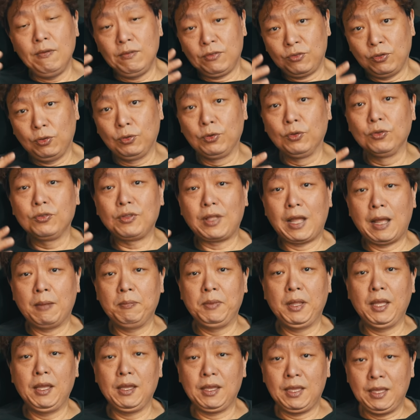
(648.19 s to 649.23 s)
Sonos
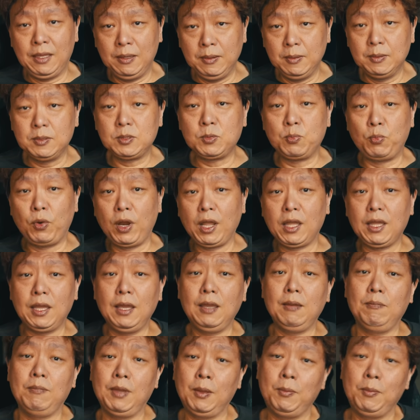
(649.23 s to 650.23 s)
update keeps breaking,